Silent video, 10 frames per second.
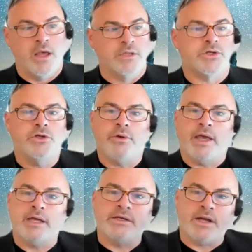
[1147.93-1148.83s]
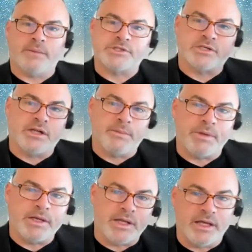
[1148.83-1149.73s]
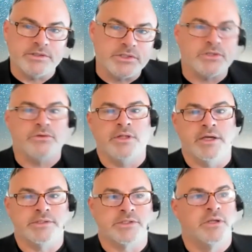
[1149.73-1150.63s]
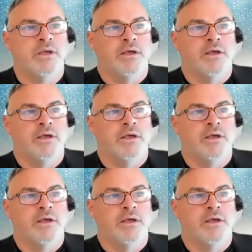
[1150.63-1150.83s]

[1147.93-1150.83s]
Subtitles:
So you end up slipping into this